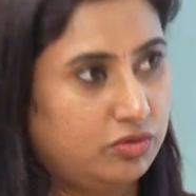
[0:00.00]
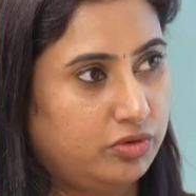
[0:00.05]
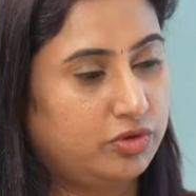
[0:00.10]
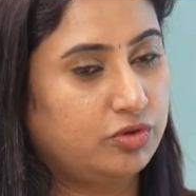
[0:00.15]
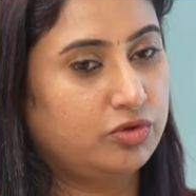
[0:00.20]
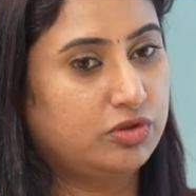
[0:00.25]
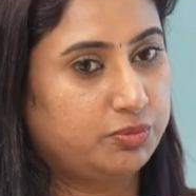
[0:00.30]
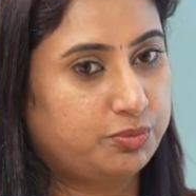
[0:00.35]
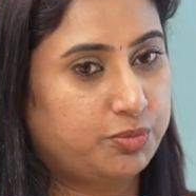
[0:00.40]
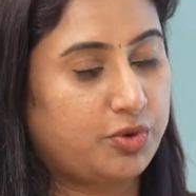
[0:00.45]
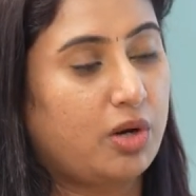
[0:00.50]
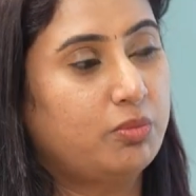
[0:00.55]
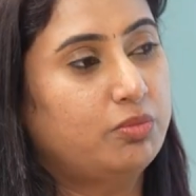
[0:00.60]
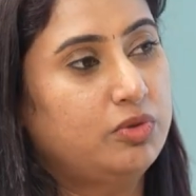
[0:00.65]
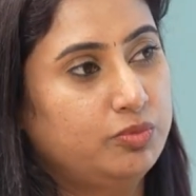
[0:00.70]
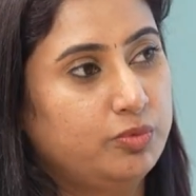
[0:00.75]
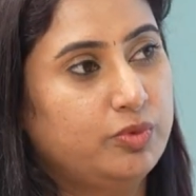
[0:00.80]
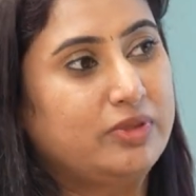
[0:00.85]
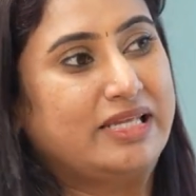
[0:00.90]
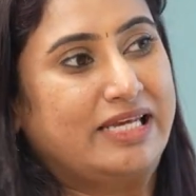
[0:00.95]
Or, you know, the
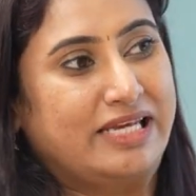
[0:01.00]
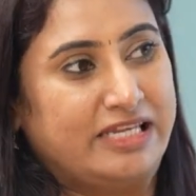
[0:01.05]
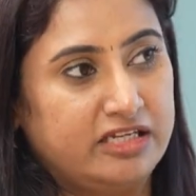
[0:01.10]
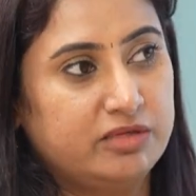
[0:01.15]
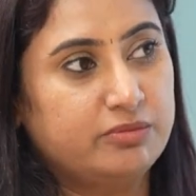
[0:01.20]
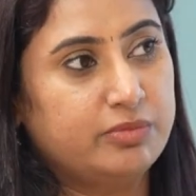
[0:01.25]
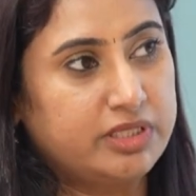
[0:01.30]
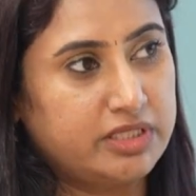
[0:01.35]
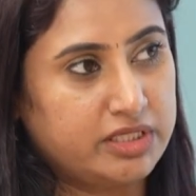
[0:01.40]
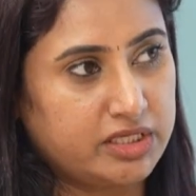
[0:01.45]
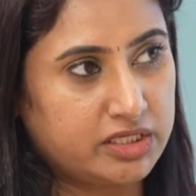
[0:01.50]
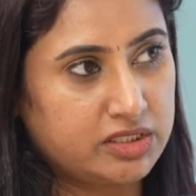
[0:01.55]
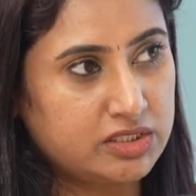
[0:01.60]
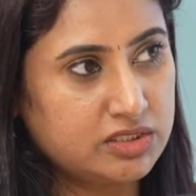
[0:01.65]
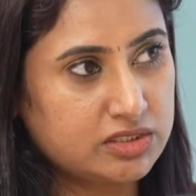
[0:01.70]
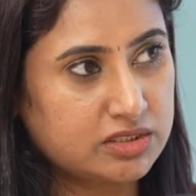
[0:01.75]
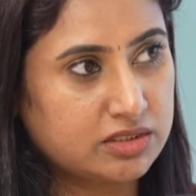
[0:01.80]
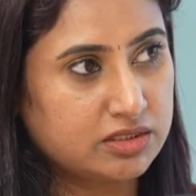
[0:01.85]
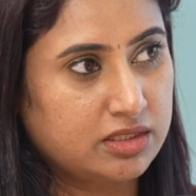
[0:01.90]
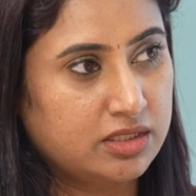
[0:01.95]
problem with anybody
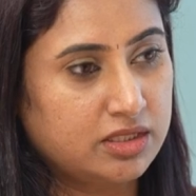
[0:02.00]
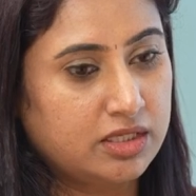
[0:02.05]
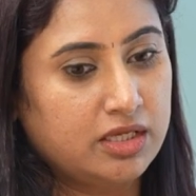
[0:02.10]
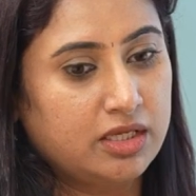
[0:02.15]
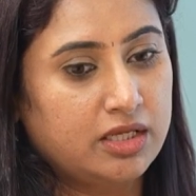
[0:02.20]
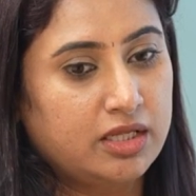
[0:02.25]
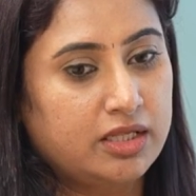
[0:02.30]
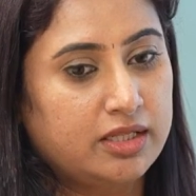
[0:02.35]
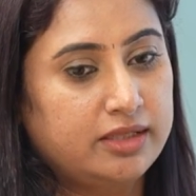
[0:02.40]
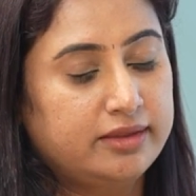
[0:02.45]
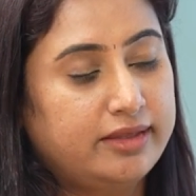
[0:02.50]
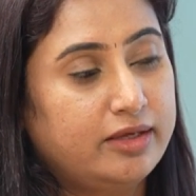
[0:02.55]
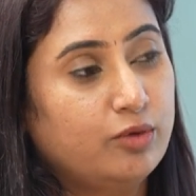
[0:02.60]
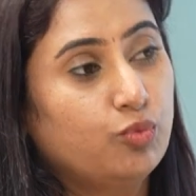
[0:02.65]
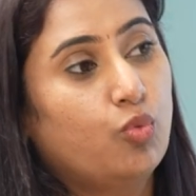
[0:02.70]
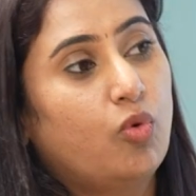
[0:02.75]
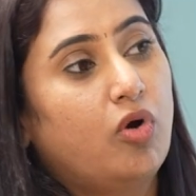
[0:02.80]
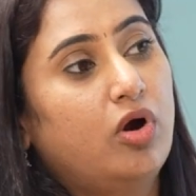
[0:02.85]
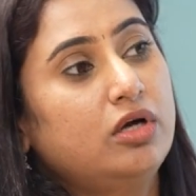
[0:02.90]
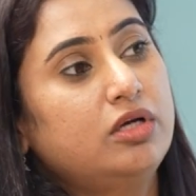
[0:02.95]
is they
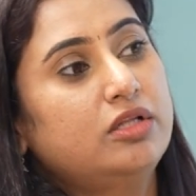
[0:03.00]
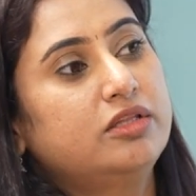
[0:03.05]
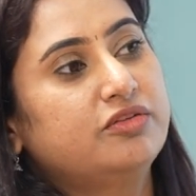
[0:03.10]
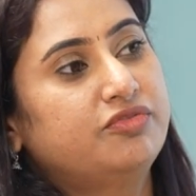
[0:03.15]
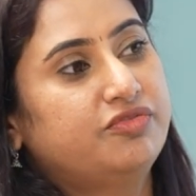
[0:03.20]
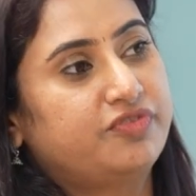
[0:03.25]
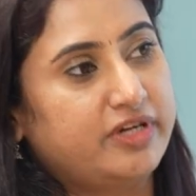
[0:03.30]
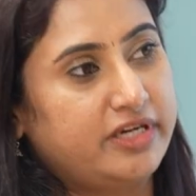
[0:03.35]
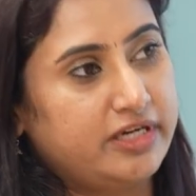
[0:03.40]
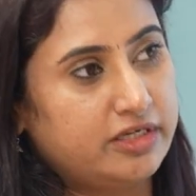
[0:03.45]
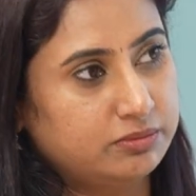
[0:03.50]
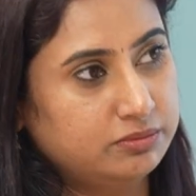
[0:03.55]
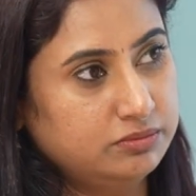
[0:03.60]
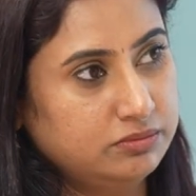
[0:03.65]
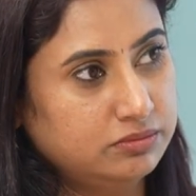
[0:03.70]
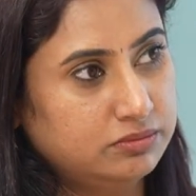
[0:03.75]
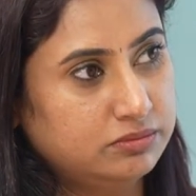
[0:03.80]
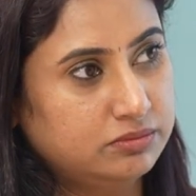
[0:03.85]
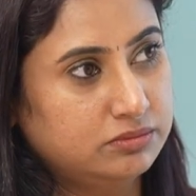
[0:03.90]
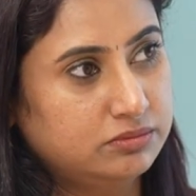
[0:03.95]
want the freedom,
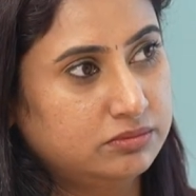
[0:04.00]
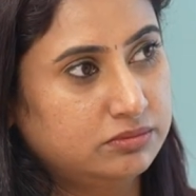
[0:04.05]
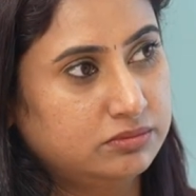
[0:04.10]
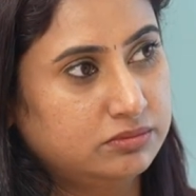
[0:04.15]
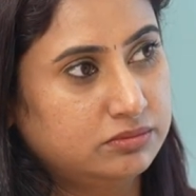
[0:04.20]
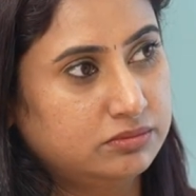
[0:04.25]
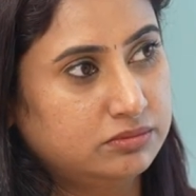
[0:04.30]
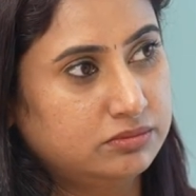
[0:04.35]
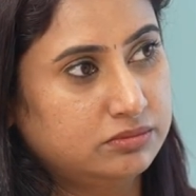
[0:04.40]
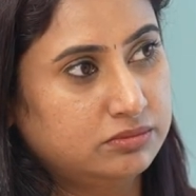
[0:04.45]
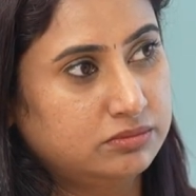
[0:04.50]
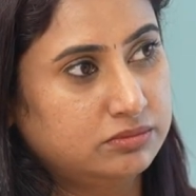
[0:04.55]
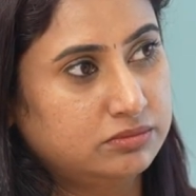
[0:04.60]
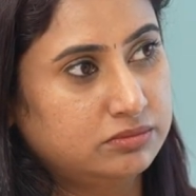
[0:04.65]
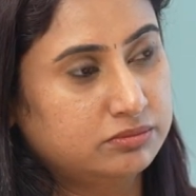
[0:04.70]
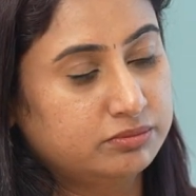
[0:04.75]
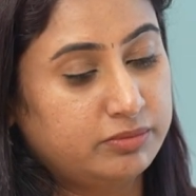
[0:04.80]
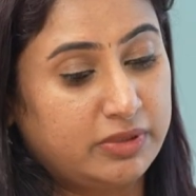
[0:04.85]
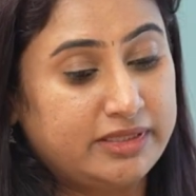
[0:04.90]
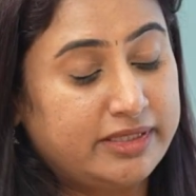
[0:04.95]

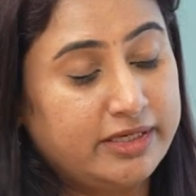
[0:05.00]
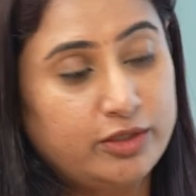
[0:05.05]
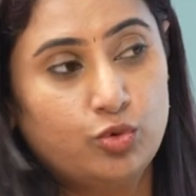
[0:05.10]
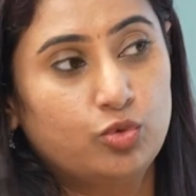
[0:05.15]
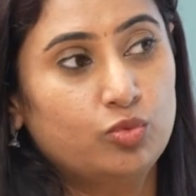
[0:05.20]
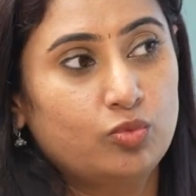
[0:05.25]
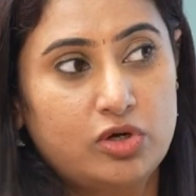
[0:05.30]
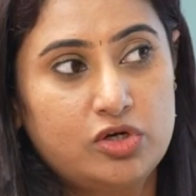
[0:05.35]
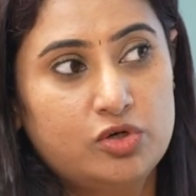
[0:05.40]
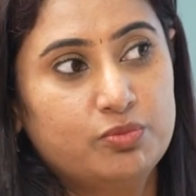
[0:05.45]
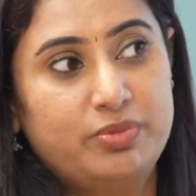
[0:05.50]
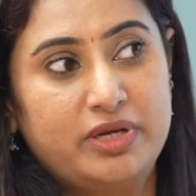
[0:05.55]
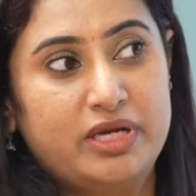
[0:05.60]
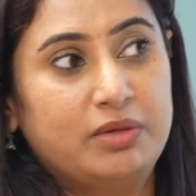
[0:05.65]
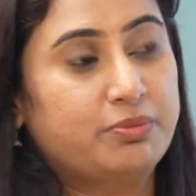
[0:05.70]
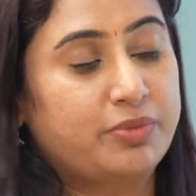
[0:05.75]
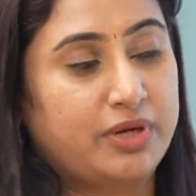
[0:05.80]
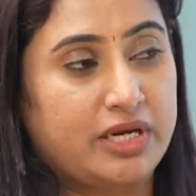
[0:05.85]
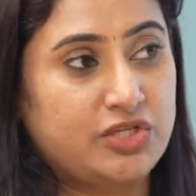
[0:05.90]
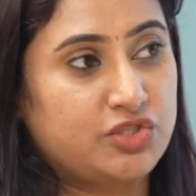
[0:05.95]
but they don't want to pay a
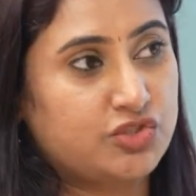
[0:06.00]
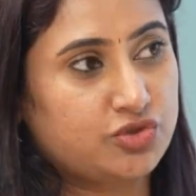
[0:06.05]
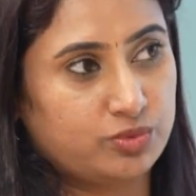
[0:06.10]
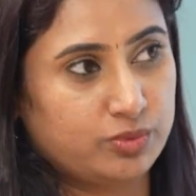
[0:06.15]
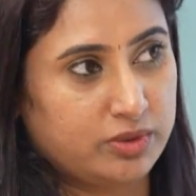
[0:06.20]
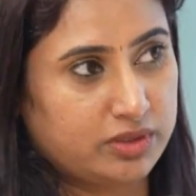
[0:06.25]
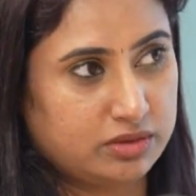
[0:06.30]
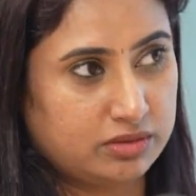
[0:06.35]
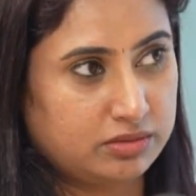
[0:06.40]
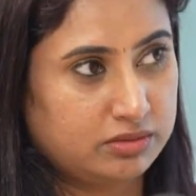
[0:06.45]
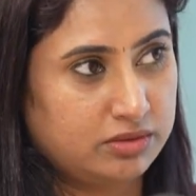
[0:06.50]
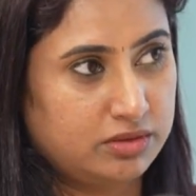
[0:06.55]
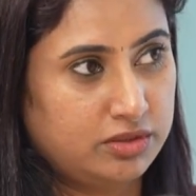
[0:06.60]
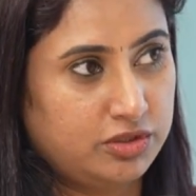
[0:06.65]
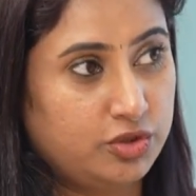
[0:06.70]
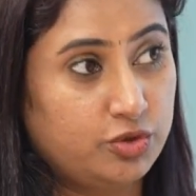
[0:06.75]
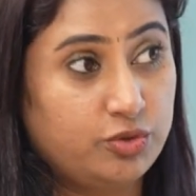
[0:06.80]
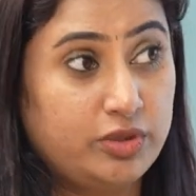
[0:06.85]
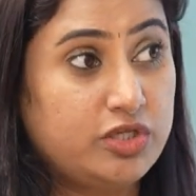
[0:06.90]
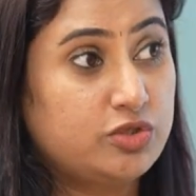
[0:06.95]
price to it.
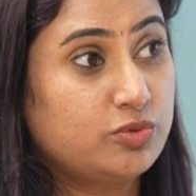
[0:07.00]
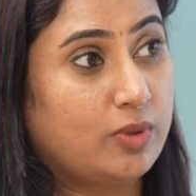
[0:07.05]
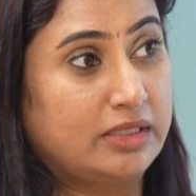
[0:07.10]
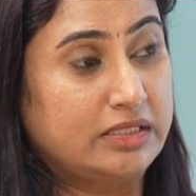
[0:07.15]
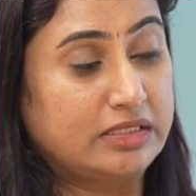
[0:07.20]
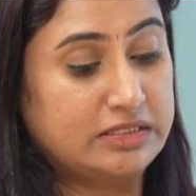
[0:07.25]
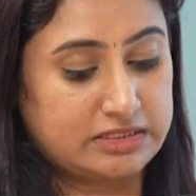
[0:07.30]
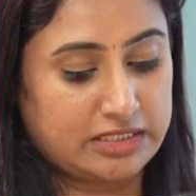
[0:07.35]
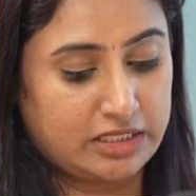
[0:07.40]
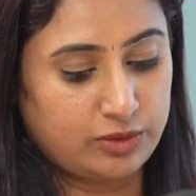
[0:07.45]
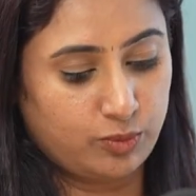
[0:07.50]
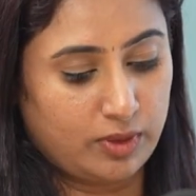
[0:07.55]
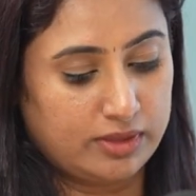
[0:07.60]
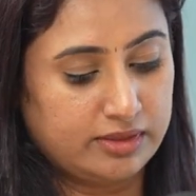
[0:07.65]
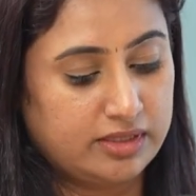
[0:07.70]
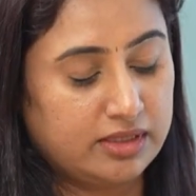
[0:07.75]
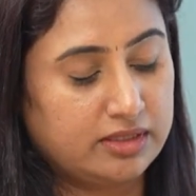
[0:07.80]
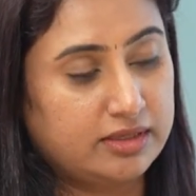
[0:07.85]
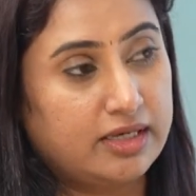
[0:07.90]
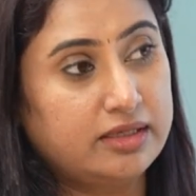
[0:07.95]
You need to understand one
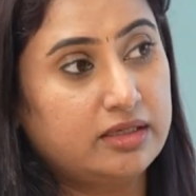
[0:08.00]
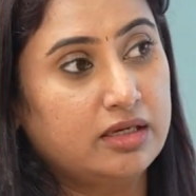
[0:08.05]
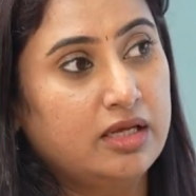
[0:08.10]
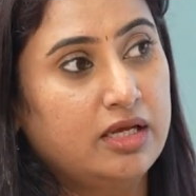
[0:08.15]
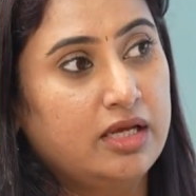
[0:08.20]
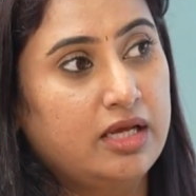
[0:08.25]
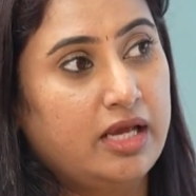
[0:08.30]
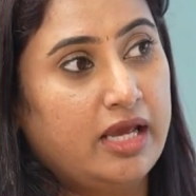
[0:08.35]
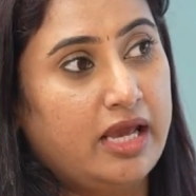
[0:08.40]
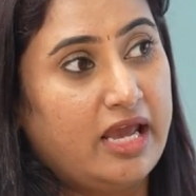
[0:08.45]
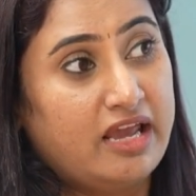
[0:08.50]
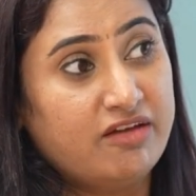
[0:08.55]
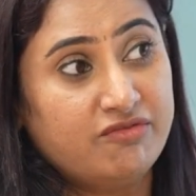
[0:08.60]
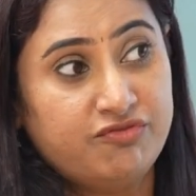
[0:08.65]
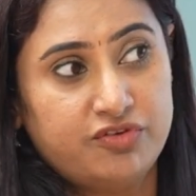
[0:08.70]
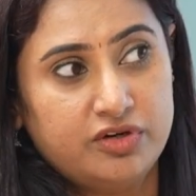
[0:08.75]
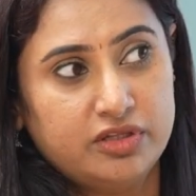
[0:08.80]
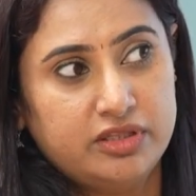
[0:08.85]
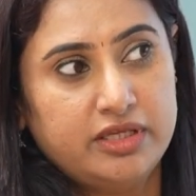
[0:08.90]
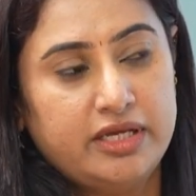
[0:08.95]
thing, that
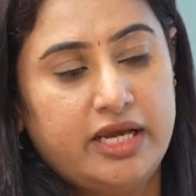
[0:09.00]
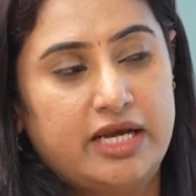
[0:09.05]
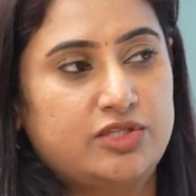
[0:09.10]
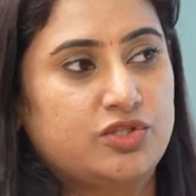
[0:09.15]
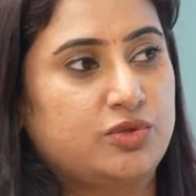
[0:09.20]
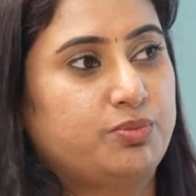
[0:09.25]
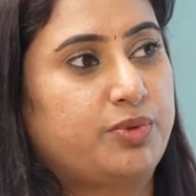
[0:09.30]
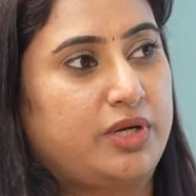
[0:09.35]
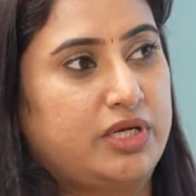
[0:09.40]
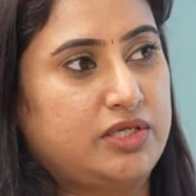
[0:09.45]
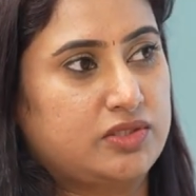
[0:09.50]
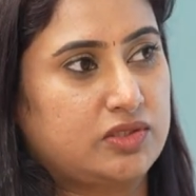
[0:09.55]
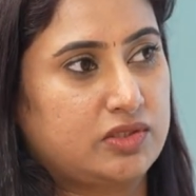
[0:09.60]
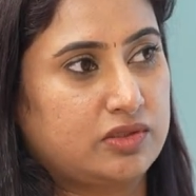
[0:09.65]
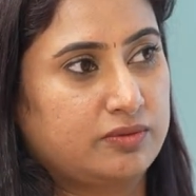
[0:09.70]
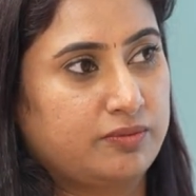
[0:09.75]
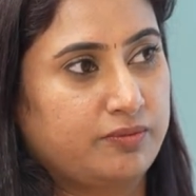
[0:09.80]
everything has a price.